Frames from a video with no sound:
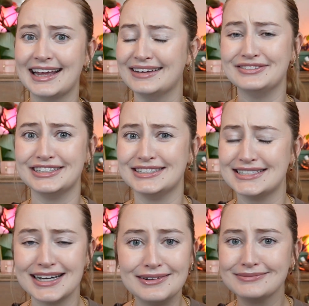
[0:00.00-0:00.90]
If you
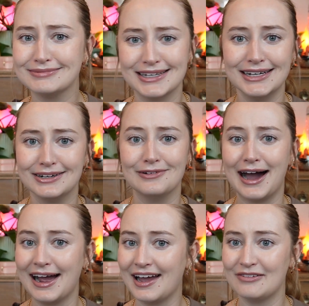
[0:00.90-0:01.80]
don't know,
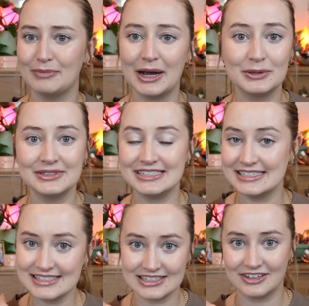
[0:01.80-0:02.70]
I have my own
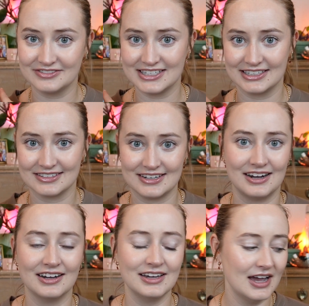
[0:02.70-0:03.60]
disc golf
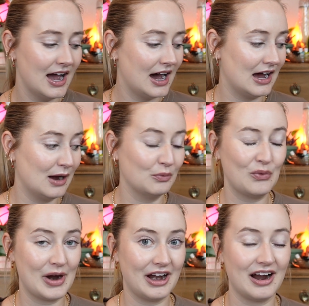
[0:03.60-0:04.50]
TikTok
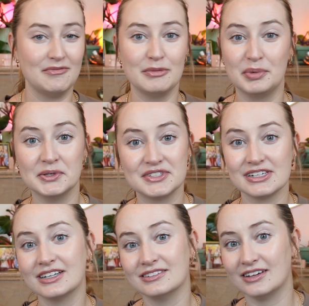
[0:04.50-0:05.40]
where I've been
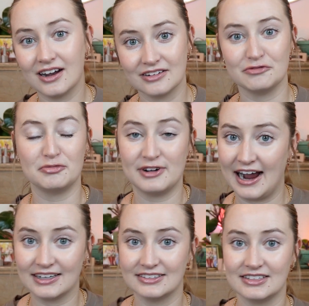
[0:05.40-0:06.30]
posting a lot of
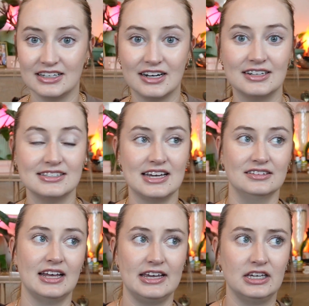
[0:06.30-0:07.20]
practicing content,
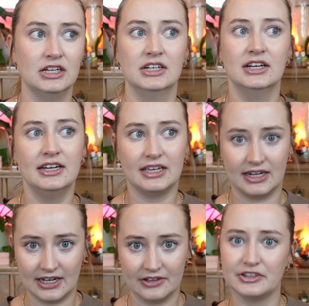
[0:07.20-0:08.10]
like
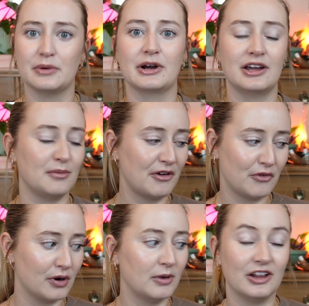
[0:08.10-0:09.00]
getting out there, working on my
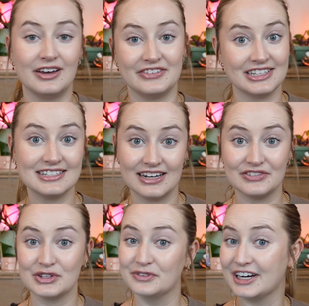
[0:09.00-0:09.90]
form, all that fun stuff.
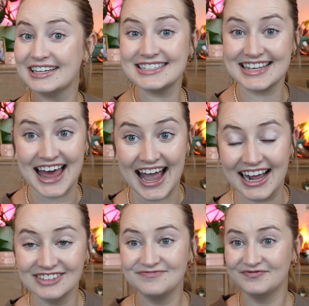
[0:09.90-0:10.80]
So if you're into
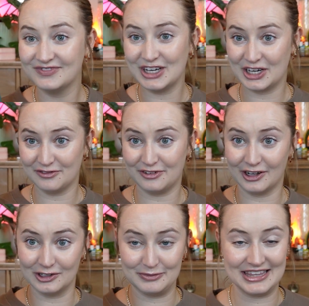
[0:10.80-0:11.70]
that, you can
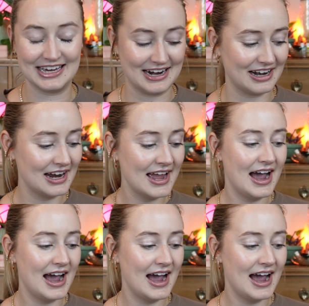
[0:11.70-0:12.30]
follow me there.